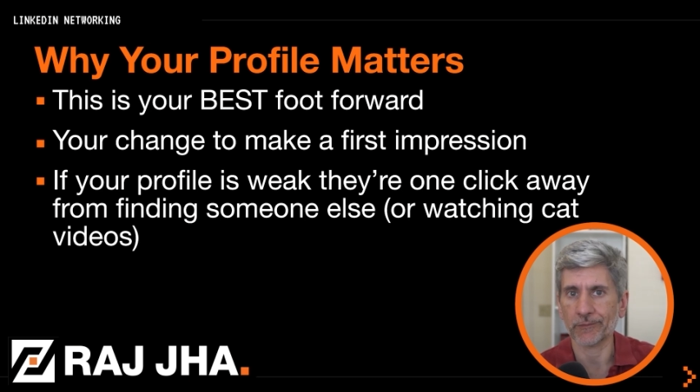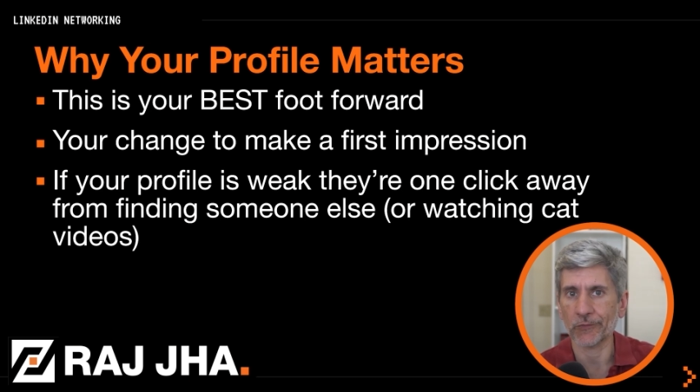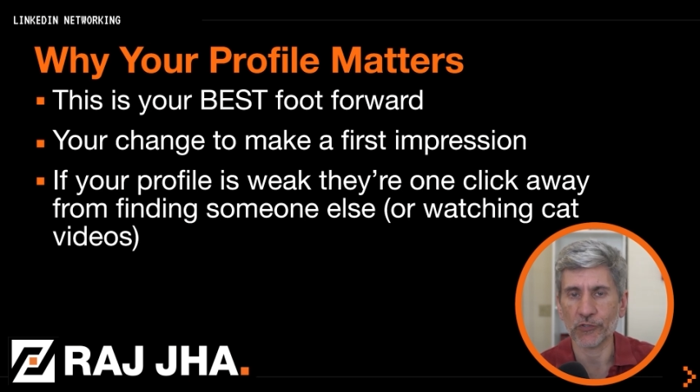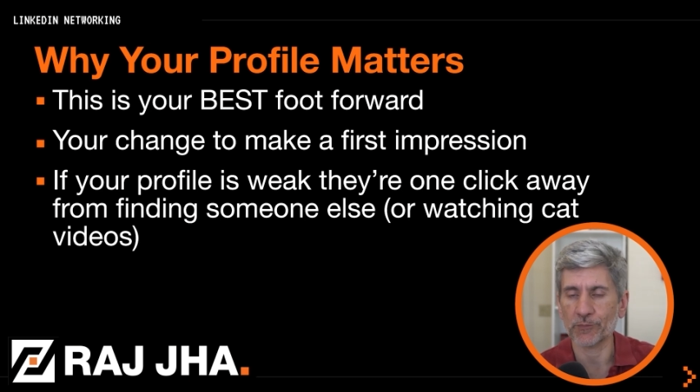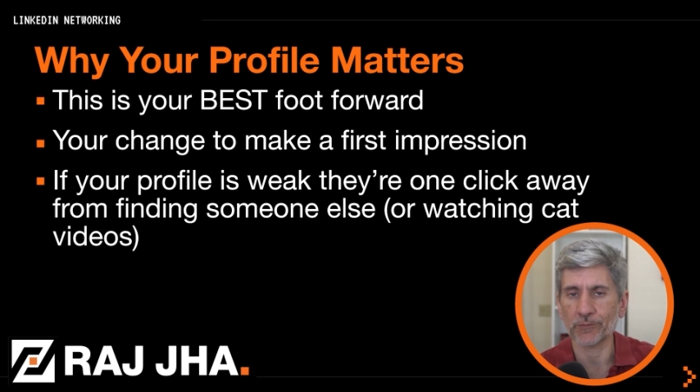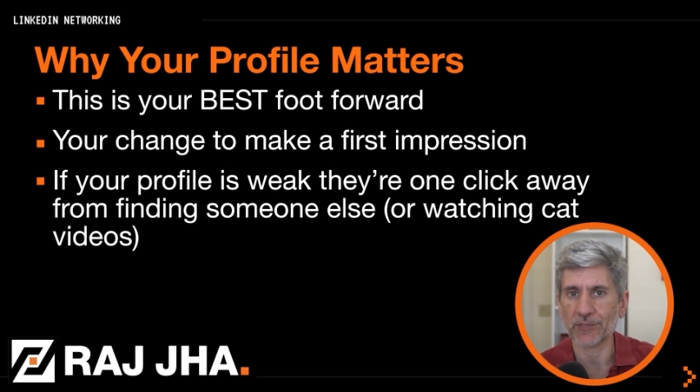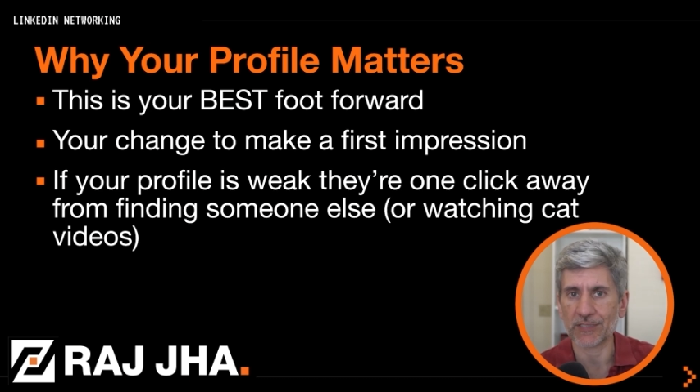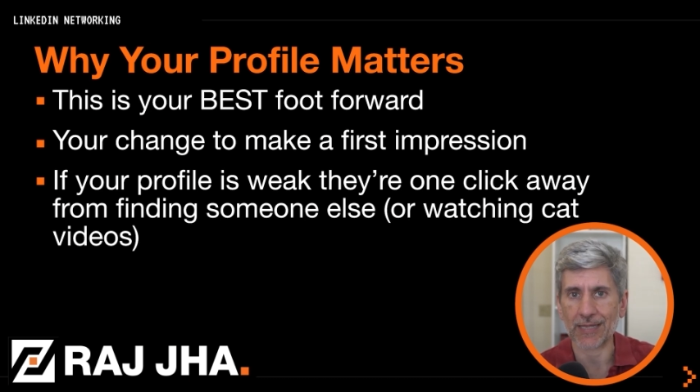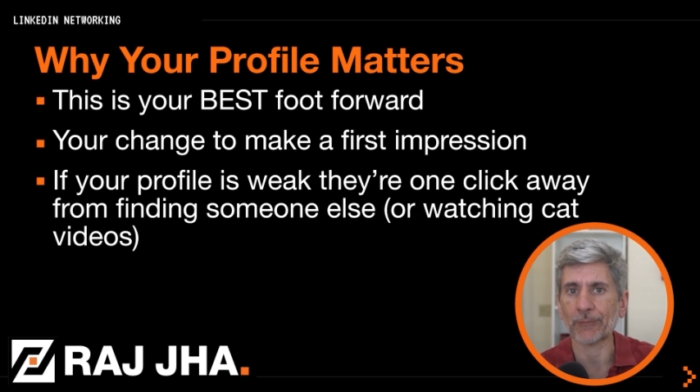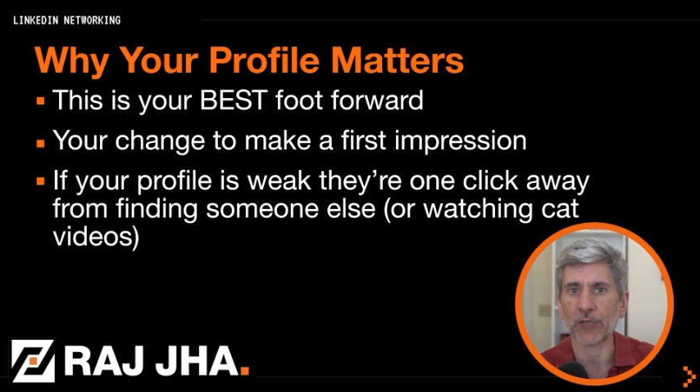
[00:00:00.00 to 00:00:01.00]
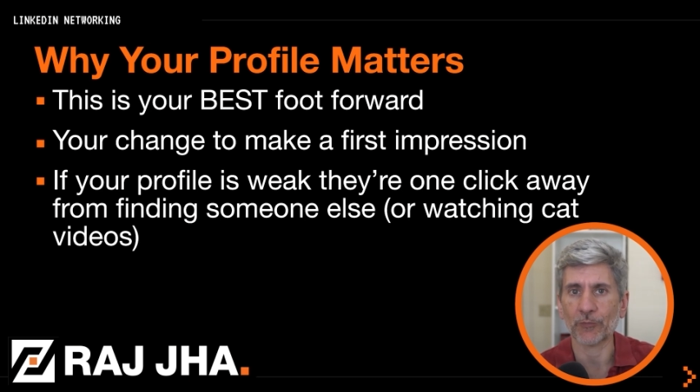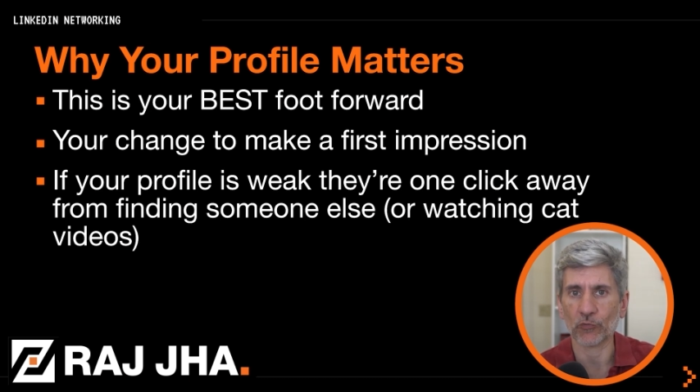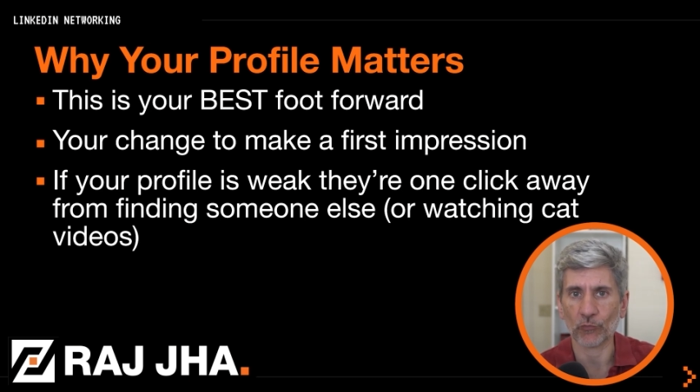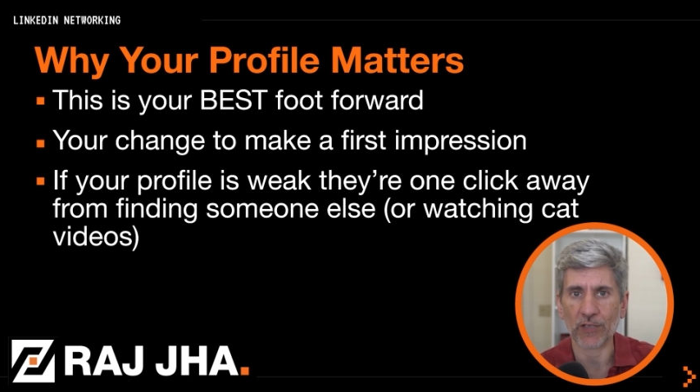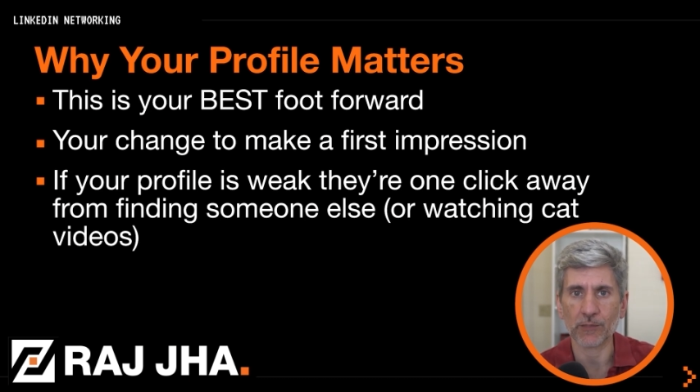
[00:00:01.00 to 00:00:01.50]
you just slapped up
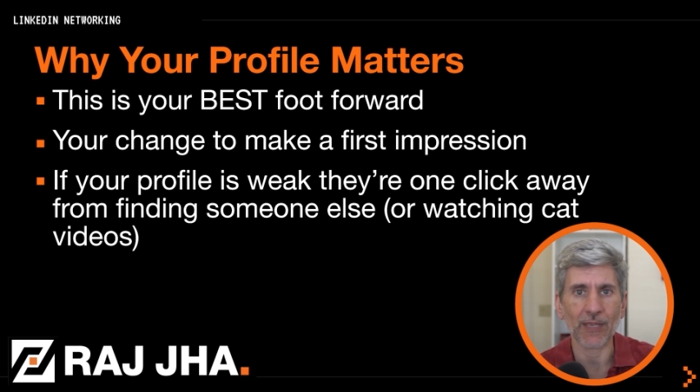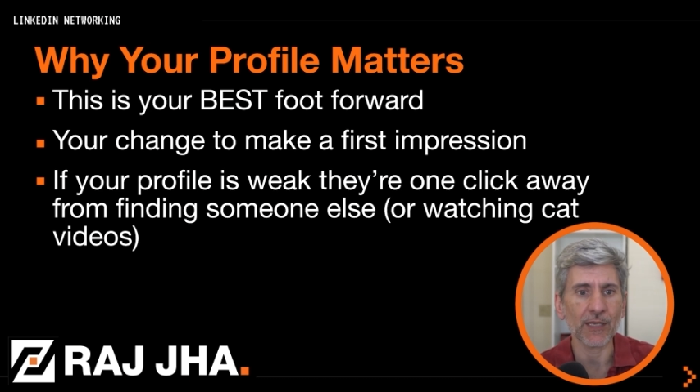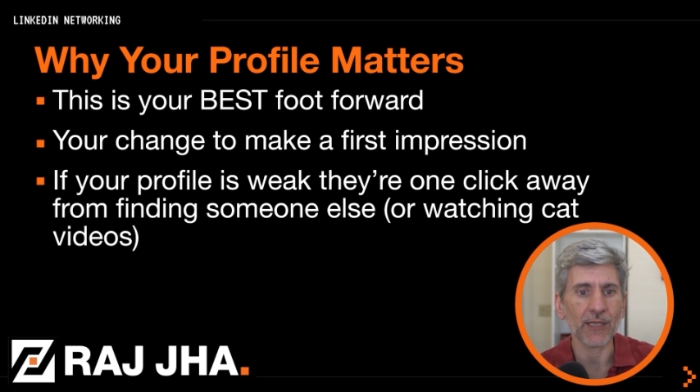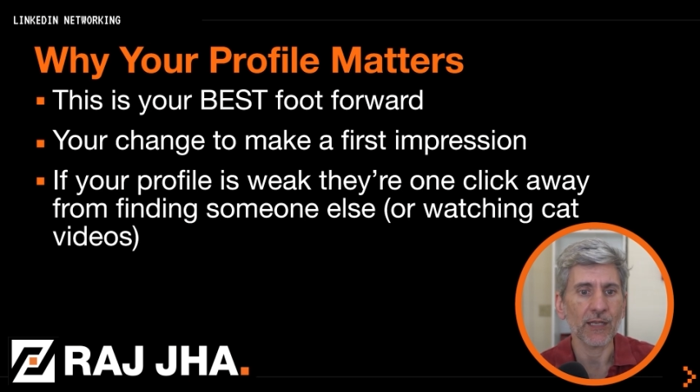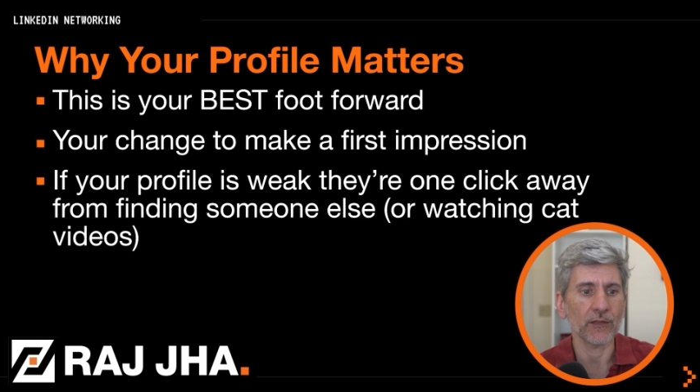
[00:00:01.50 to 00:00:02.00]
your resume,